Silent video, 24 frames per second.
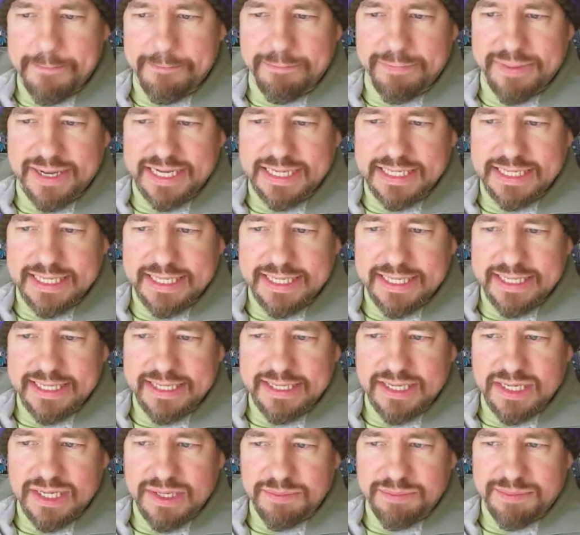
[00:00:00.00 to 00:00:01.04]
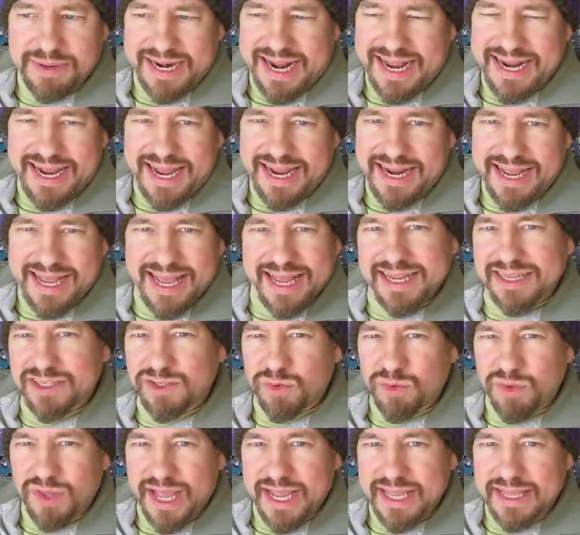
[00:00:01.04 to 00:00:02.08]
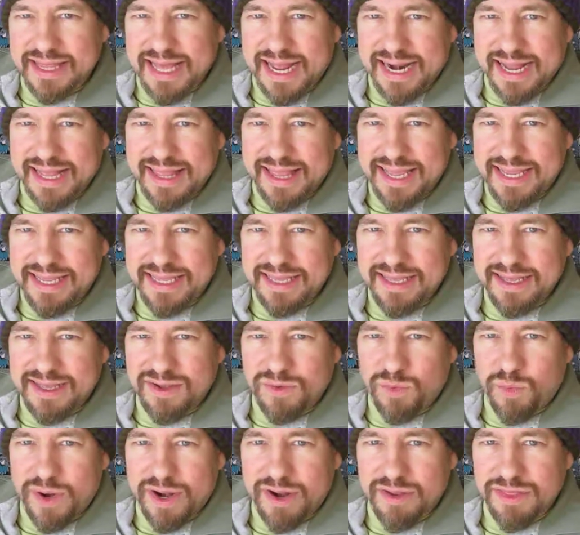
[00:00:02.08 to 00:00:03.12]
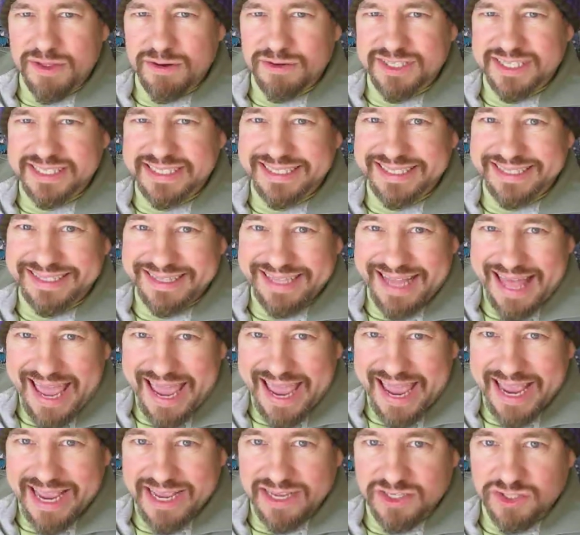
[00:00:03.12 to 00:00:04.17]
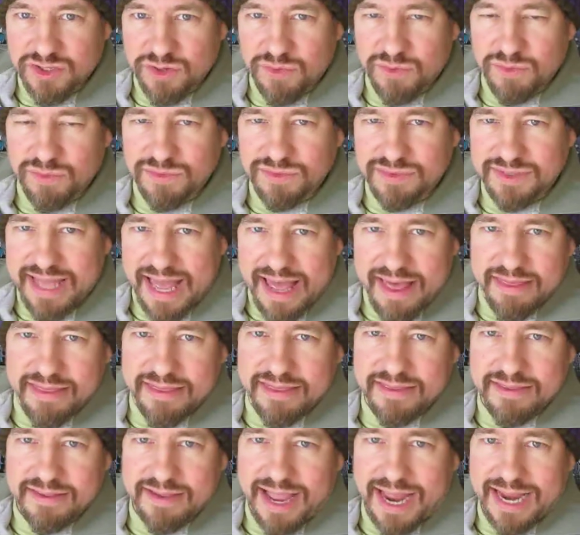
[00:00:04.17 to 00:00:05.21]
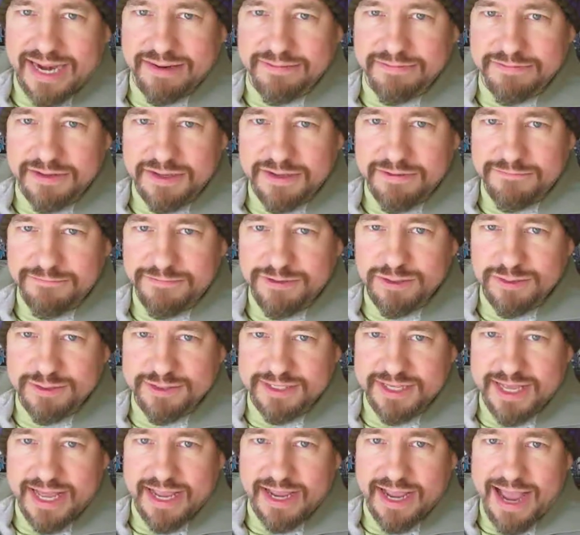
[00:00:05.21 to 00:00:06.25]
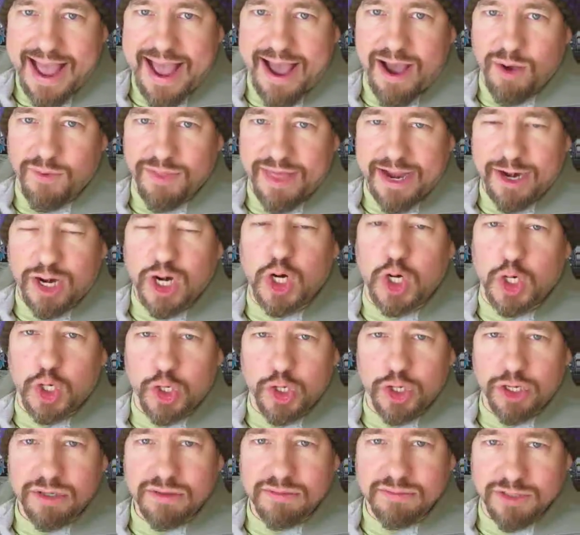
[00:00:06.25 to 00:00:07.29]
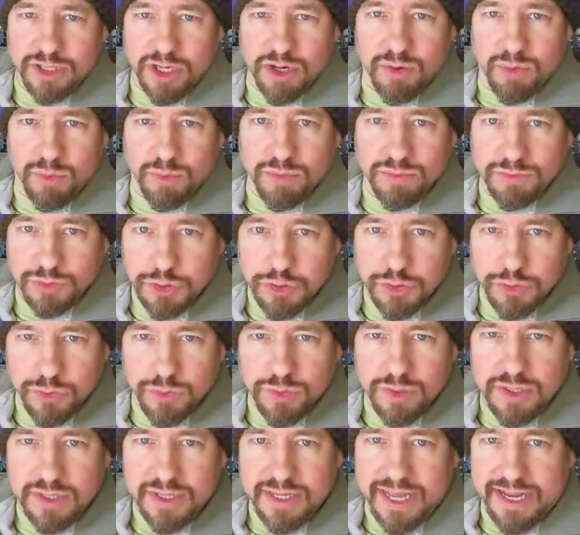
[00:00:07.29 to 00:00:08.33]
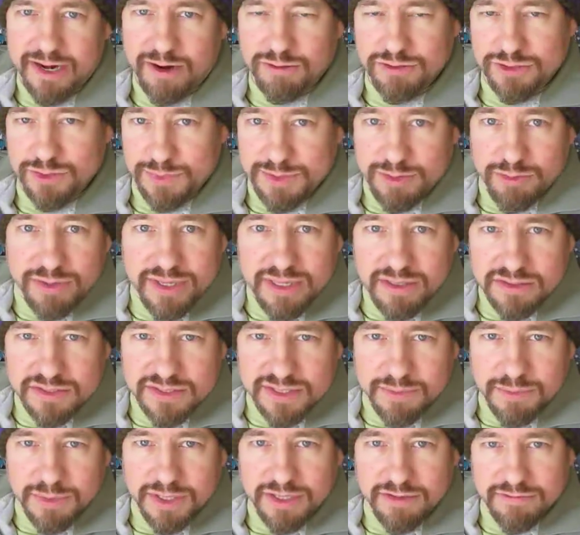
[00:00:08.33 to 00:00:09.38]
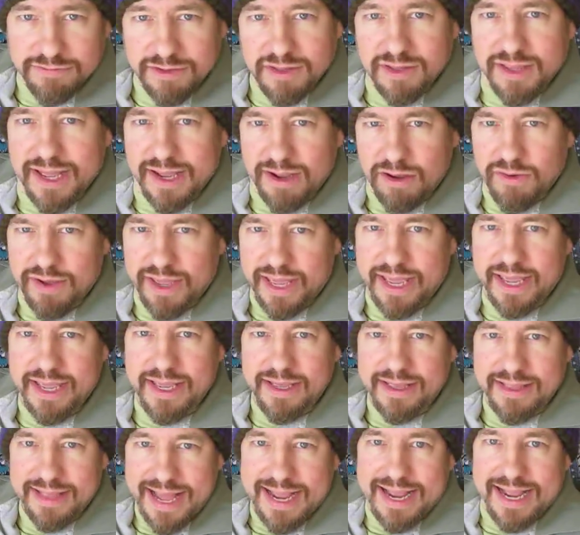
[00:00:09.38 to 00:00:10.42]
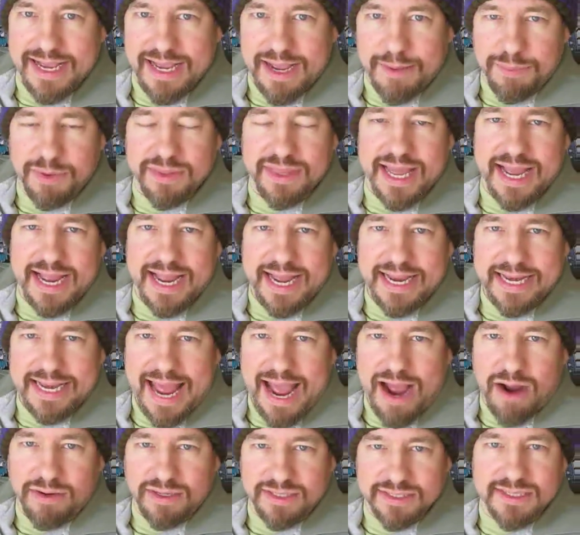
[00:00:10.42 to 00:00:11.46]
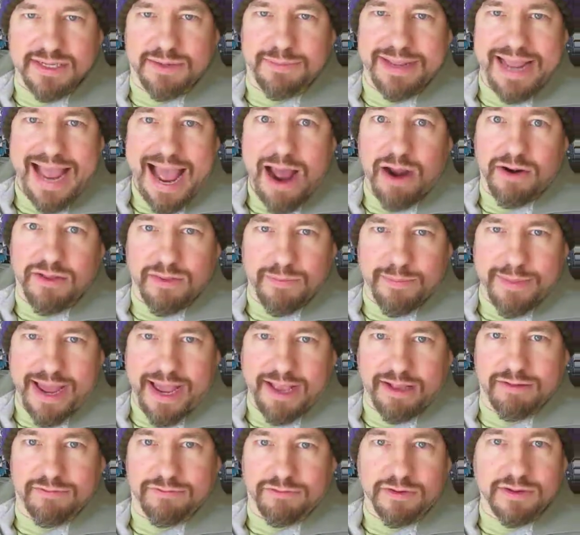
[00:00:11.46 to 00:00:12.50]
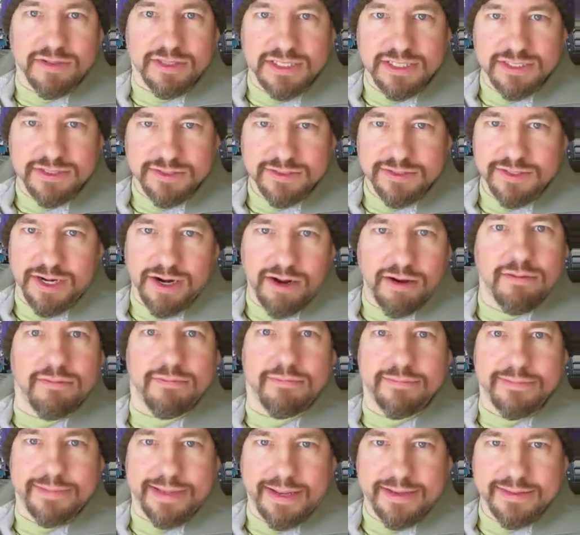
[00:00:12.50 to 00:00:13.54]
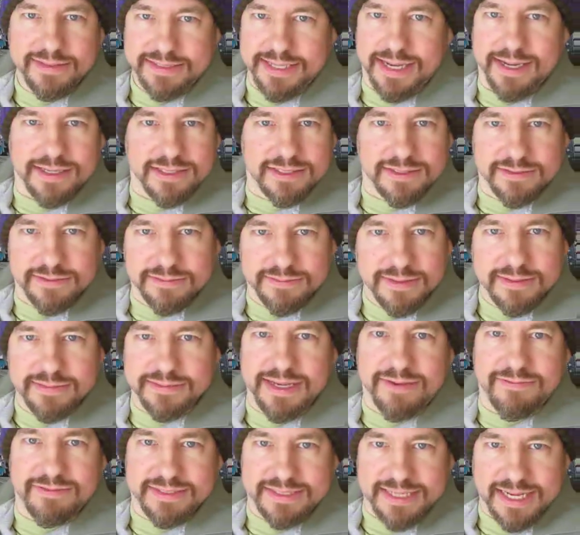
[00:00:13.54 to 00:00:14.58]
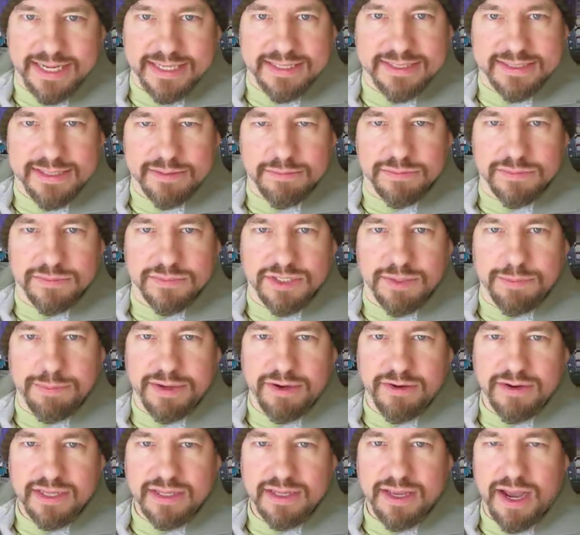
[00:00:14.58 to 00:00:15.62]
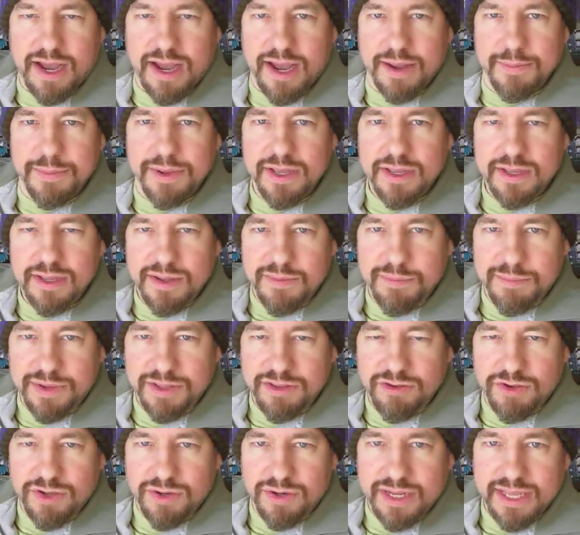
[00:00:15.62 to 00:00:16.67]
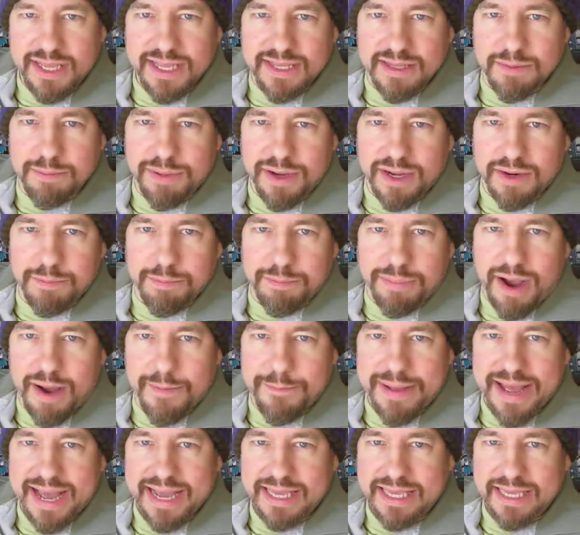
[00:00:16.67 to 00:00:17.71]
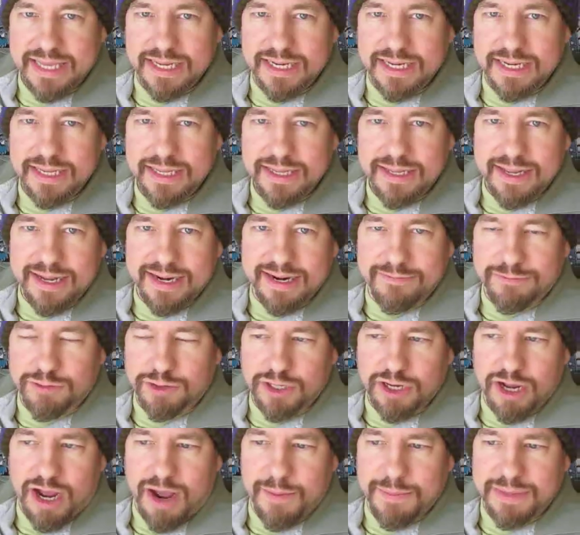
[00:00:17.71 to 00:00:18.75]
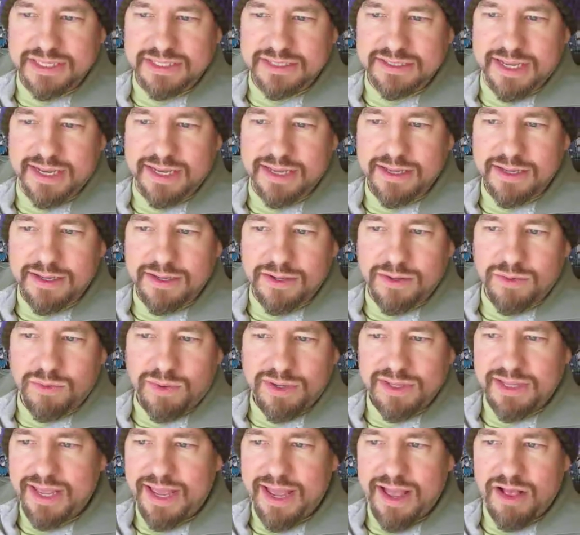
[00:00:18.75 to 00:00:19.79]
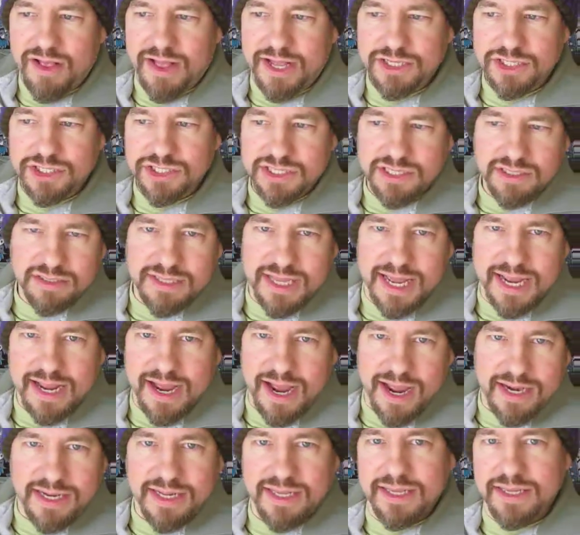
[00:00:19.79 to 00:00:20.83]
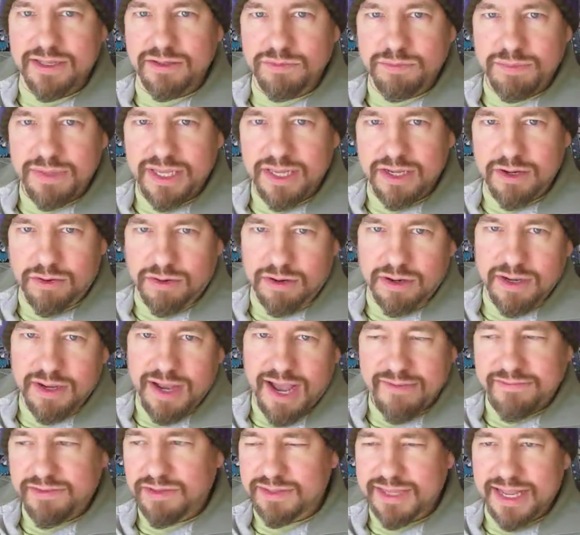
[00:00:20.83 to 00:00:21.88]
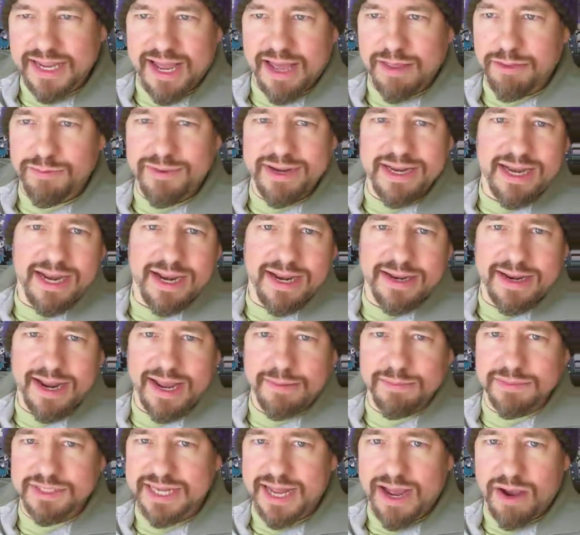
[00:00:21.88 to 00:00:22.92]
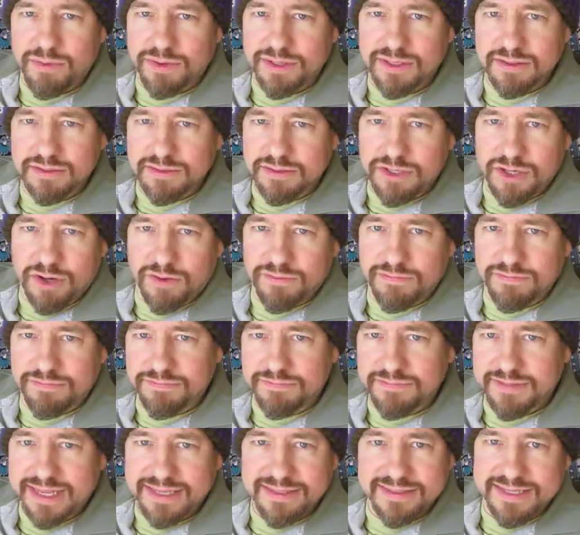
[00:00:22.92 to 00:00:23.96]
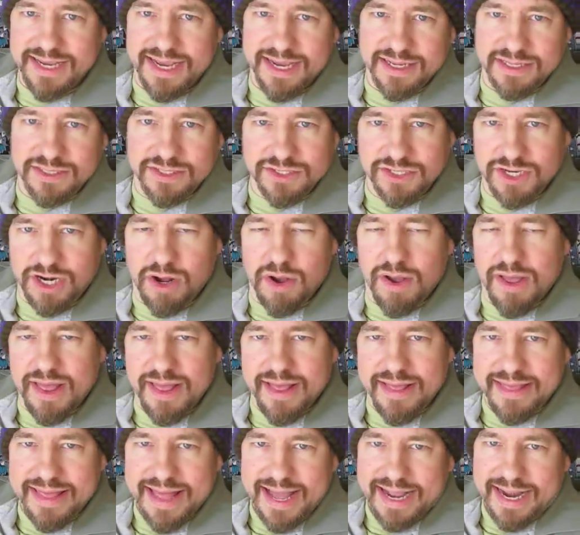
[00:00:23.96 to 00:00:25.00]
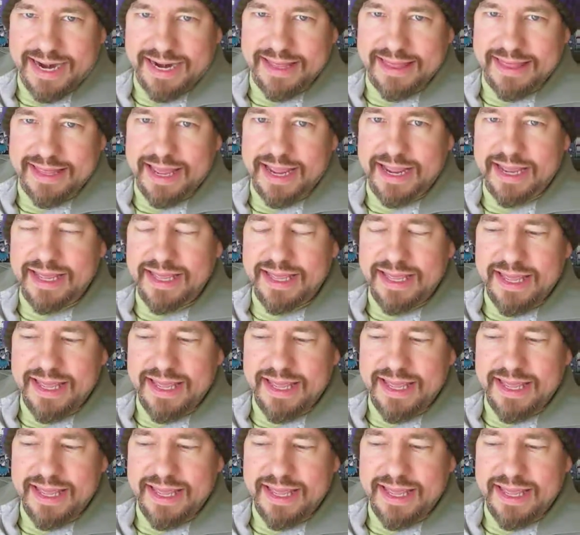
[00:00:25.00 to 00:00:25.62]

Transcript: But I kind of don't like that. I like it where there's a delay. So death kind of feels like, ow, that hurt, you. And also when you kill someone, you feel like, okay, I put that guy down. He's going to be out of the battle for at least, 10 seconds, 7 seconds, some period of time. But you can hit the button, pop back in. And I've heard comments like, what the hell, I just killed that guy and he killed me. Or I killed that guy 3 times now in, 10 seconds, that kind of thing.